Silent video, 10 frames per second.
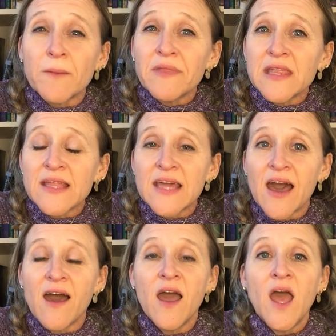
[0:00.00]
something like
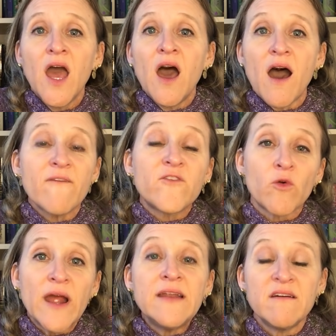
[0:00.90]
that, a
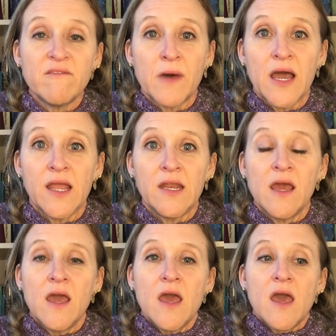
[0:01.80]
friend of mine
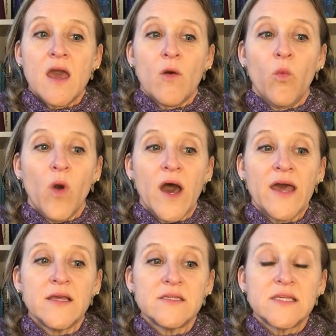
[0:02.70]

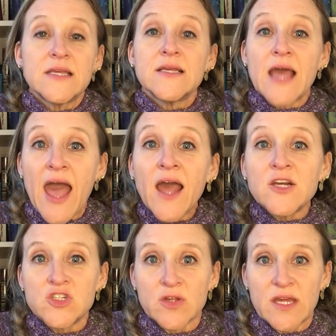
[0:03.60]
was
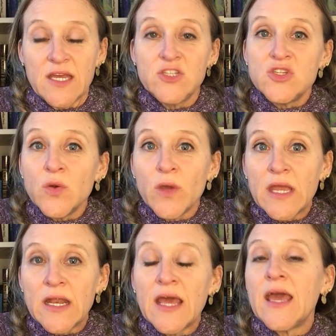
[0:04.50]
actually
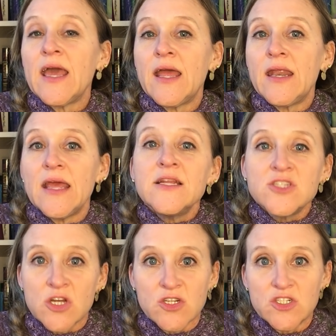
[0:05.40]
doing an
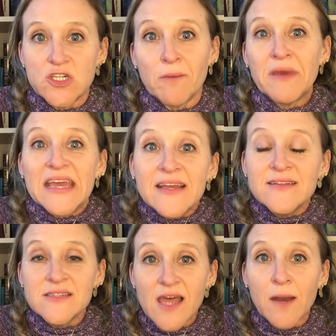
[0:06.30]
internship
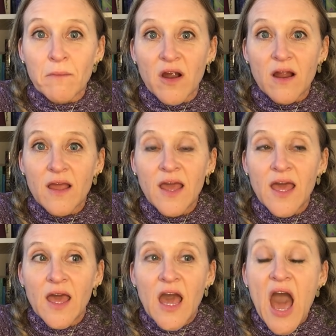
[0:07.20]
in Denmark.
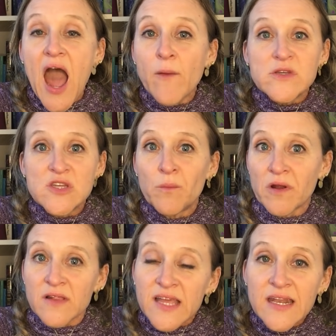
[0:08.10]
I was in
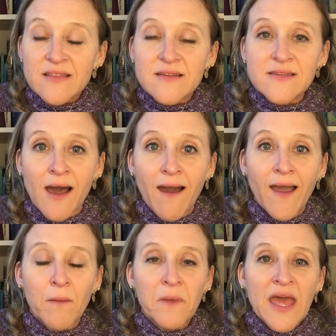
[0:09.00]
Berlin at the
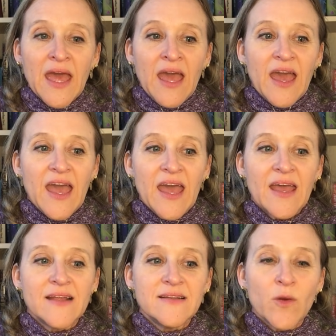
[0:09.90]
time
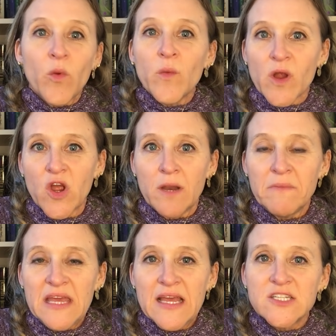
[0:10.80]
and we were going to
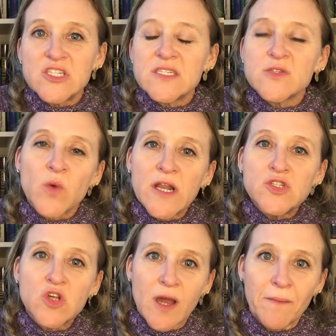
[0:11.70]
meet. And she says, why
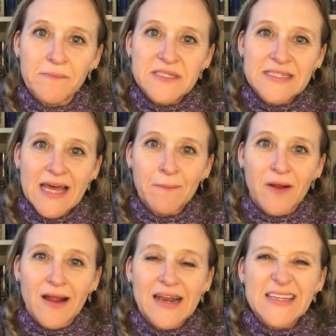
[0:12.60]
don't you come up to
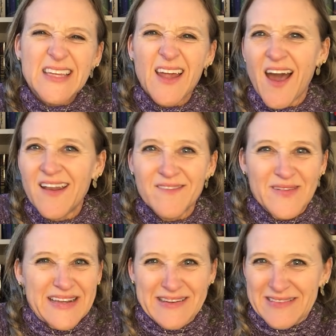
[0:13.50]
Denmark? And I said, I don't
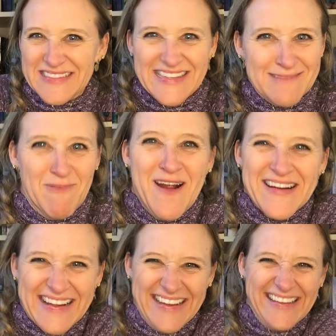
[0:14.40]
want to go to Denmark.